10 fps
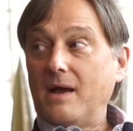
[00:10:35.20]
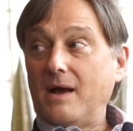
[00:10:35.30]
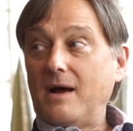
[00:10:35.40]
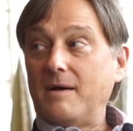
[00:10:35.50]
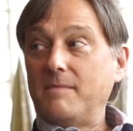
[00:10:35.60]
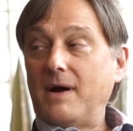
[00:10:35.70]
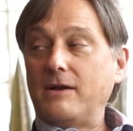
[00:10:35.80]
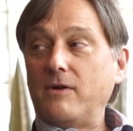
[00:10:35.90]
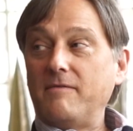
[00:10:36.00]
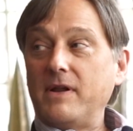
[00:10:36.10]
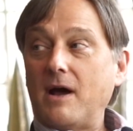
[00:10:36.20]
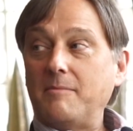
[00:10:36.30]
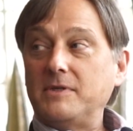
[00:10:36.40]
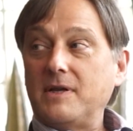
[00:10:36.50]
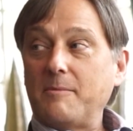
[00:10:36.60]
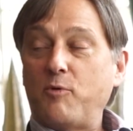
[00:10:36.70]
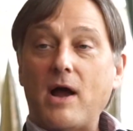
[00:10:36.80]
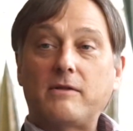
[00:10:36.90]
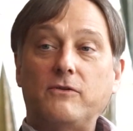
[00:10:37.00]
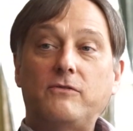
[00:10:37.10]
Um, I don't have any hobbies that I
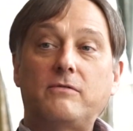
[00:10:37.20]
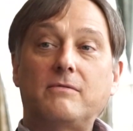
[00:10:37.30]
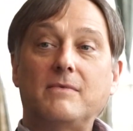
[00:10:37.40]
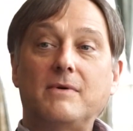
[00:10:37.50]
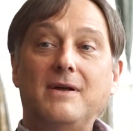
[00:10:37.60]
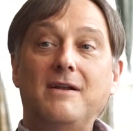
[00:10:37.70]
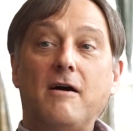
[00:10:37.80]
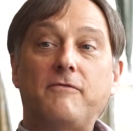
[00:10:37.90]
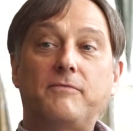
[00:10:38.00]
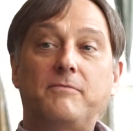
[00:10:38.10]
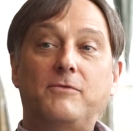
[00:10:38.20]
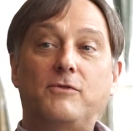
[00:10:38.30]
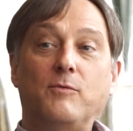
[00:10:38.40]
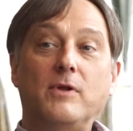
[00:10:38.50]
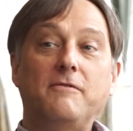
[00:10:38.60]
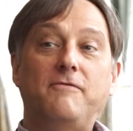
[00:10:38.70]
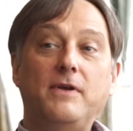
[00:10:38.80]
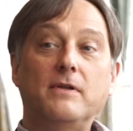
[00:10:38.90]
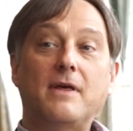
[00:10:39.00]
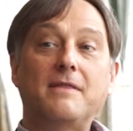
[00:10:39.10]
practice enough to really
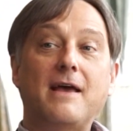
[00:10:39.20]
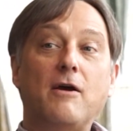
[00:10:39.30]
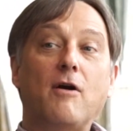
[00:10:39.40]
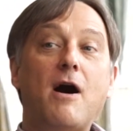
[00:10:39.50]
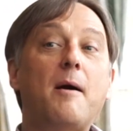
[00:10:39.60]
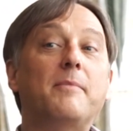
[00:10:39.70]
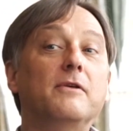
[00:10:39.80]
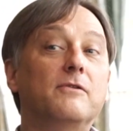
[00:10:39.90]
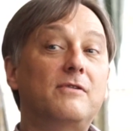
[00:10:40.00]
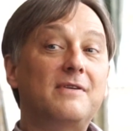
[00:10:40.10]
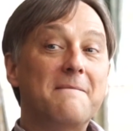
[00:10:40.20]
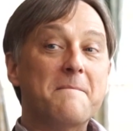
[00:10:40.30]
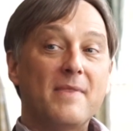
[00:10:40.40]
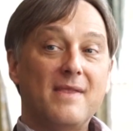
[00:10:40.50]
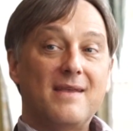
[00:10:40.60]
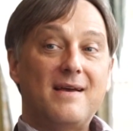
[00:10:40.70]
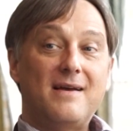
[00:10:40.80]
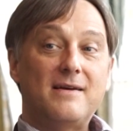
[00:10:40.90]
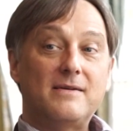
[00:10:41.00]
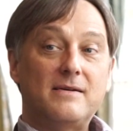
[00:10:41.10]
feel that they are hobbies.
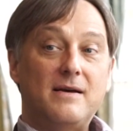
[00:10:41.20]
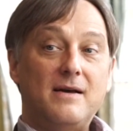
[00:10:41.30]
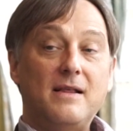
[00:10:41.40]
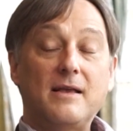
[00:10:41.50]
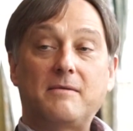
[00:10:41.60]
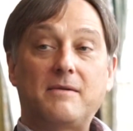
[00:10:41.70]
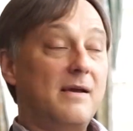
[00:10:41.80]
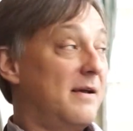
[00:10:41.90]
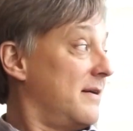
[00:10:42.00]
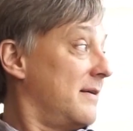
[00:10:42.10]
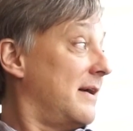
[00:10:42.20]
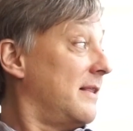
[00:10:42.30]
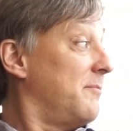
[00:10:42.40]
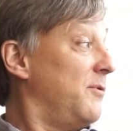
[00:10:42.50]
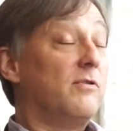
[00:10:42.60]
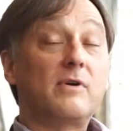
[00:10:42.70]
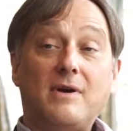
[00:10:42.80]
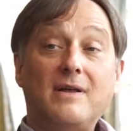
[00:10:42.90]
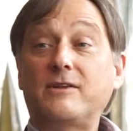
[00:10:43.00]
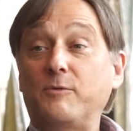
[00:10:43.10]
Uh, I like uh, I like music. I
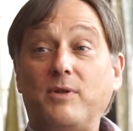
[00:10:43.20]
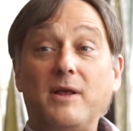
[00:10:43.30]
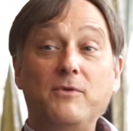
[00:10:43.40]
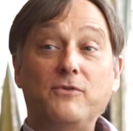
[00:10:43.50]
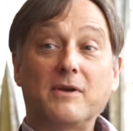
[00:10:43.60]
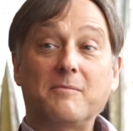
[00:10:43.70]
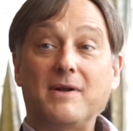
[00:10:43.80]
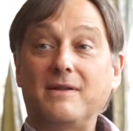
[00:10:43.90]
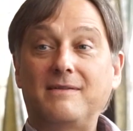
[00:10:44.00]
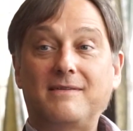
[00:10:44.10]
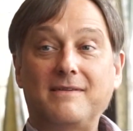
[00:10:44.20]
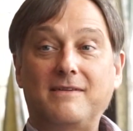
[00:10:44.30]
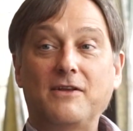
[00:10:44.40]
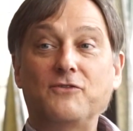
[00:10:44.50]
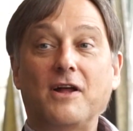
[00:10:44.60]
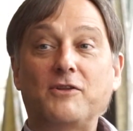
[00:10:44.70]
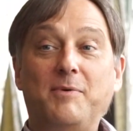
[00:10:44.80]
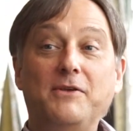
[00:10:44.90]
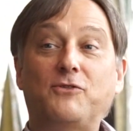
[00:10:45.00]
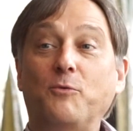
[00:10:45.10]
like to play music, but it tends not to
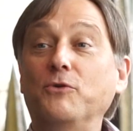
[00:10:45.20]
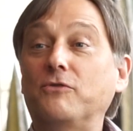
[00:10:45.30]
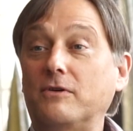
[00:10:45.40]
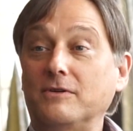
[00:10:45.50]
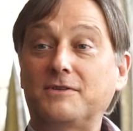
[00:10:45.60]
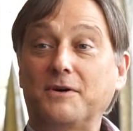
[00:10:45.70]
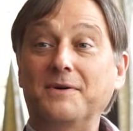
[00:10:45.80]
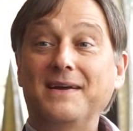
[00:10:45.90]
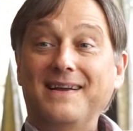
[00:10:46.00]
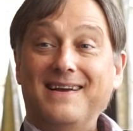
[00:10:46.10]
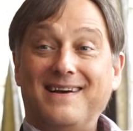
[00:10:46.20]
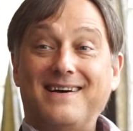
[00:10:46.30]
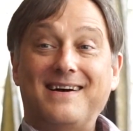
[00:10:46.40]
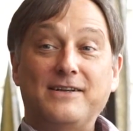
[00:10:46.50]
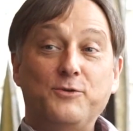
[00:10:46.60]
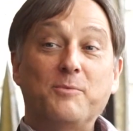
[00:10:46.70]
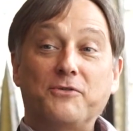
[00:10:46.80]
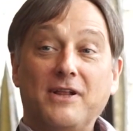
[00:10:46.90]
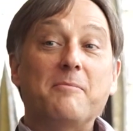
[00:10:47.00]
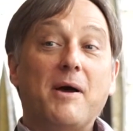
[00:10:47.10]
be so musical. So uh, I do it
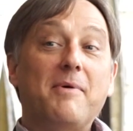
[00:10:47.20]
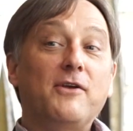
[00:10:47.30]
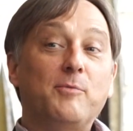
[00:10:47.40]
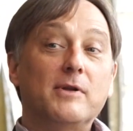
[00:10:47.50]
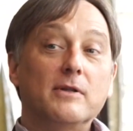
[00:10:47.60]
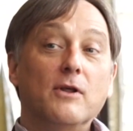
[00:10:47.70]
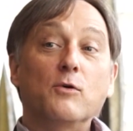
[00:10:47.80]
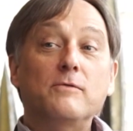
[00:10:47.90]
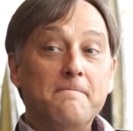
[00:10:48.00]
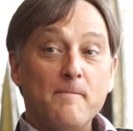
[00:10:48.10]
mostly in my basement alone.